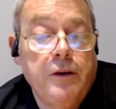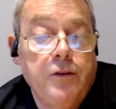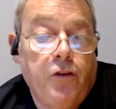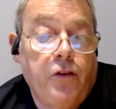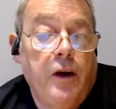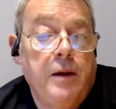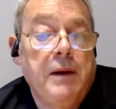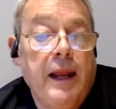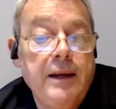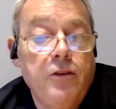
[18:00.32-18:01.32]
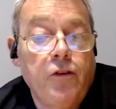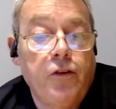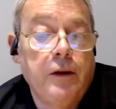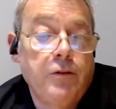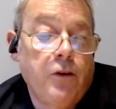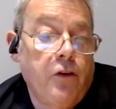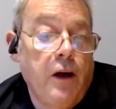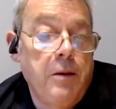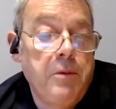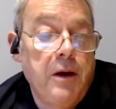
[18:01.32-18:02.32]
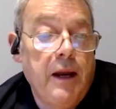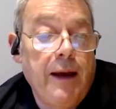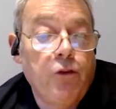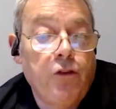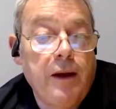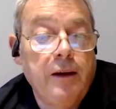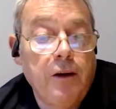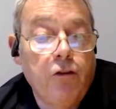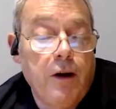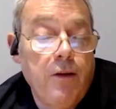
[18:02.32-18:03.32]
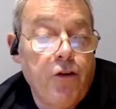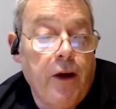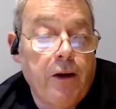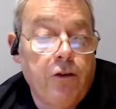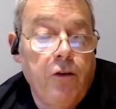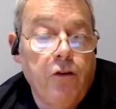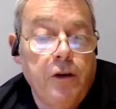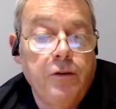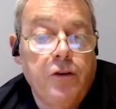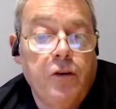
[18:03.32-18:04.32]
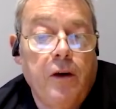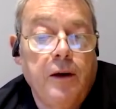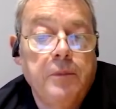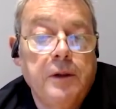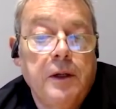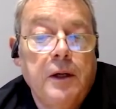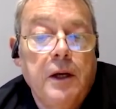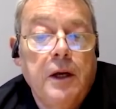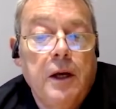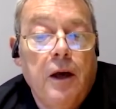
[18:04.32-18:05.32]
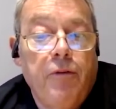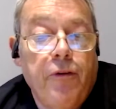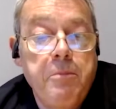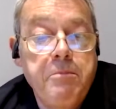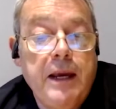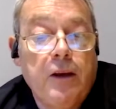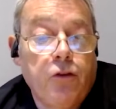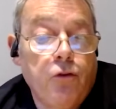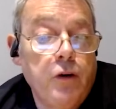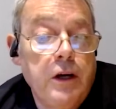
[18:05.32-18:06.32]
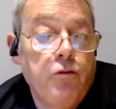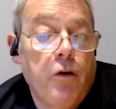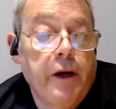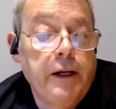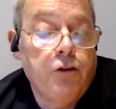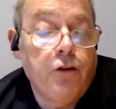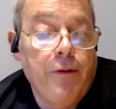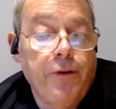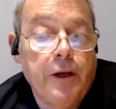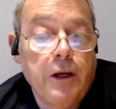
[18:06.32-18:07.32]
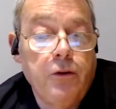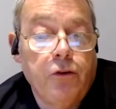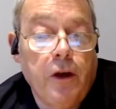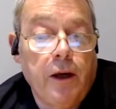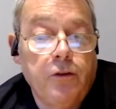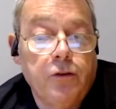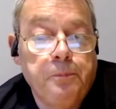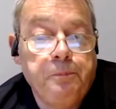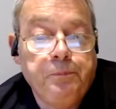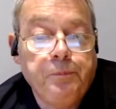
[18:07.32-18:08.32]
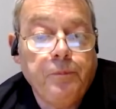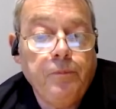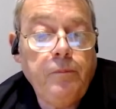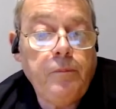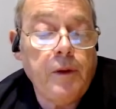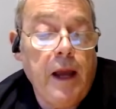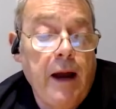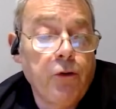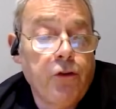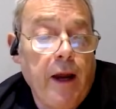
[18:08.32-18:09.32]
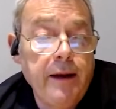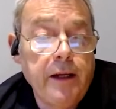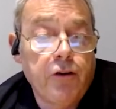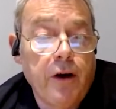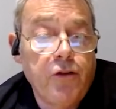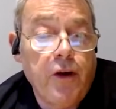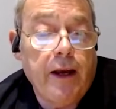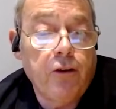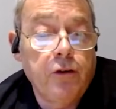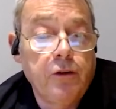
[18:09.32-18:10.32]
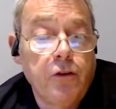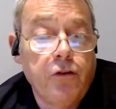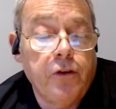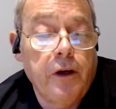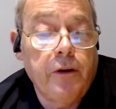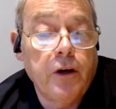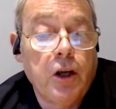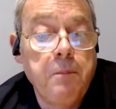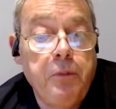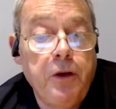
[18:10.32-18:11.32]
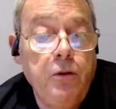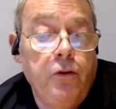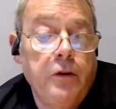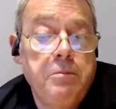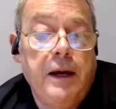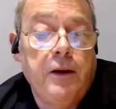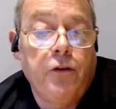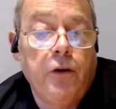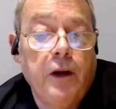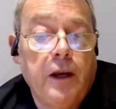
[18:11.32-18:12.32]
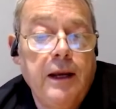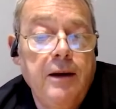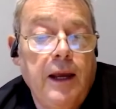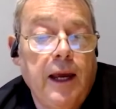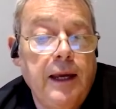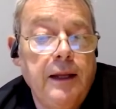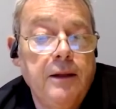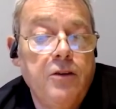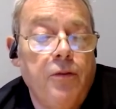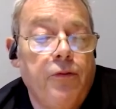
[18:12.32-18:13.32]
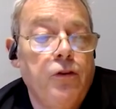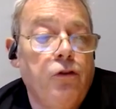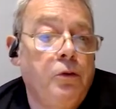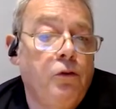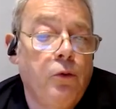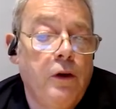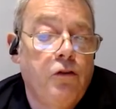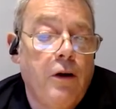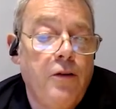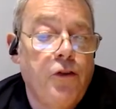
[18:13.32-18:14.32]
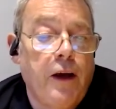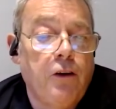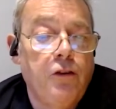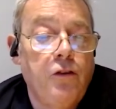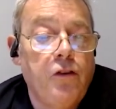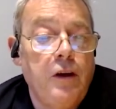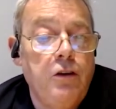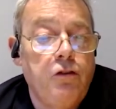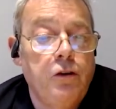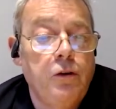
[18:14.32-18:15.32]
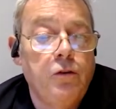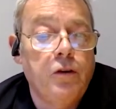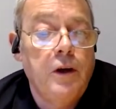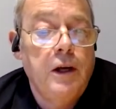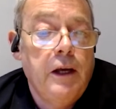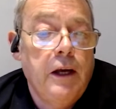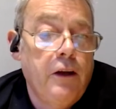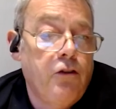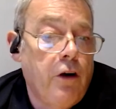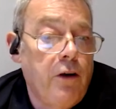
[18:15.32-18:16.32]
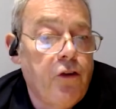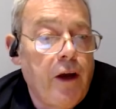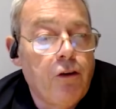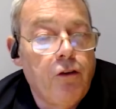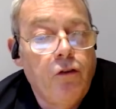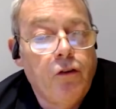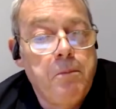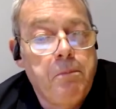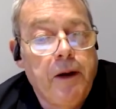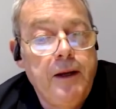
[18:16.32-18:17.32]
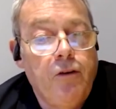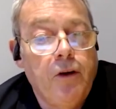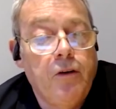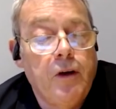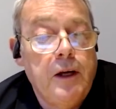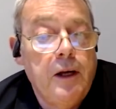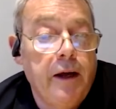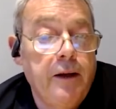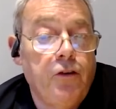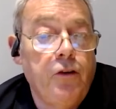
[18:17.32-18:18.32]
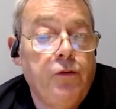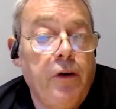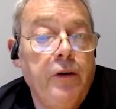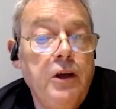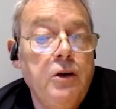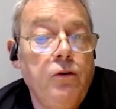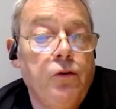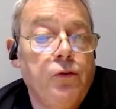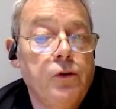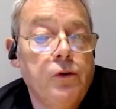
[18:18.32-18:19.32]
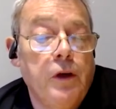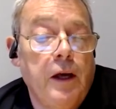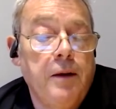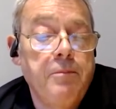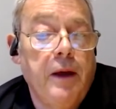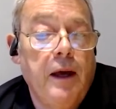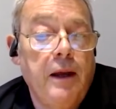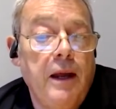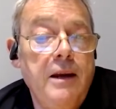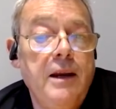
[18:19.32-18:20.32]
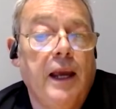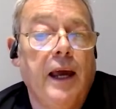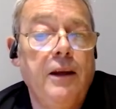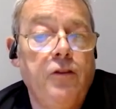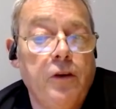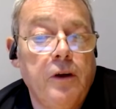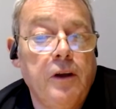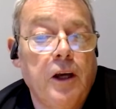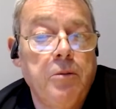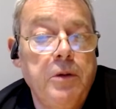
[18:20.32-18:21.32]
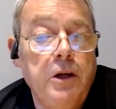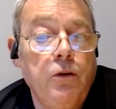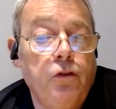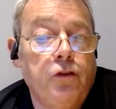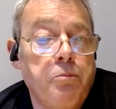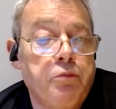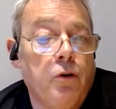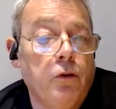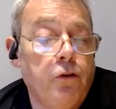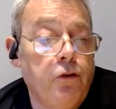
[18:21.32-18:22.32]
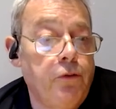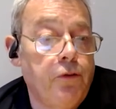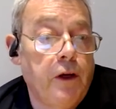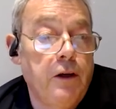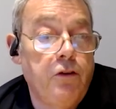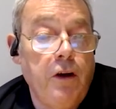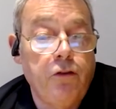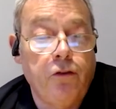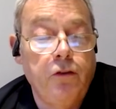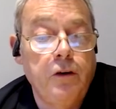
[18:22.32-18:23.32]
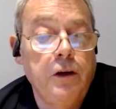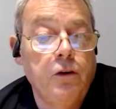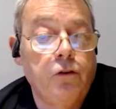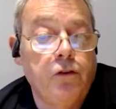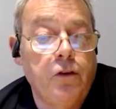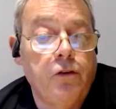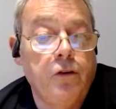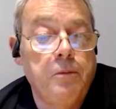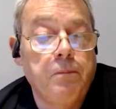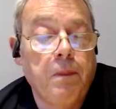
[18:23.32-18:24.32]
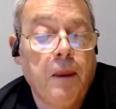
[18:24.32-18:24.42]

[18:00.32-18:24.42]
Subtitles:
over time, latency over time, and outstanding transactions over time for a mixed read-write traffic use case. Outstanding transactions are a computed metric indicating the difference between transactions issued and transactions completed, and this is very useful, an indicator that can be used as a proxy for congestion in your system.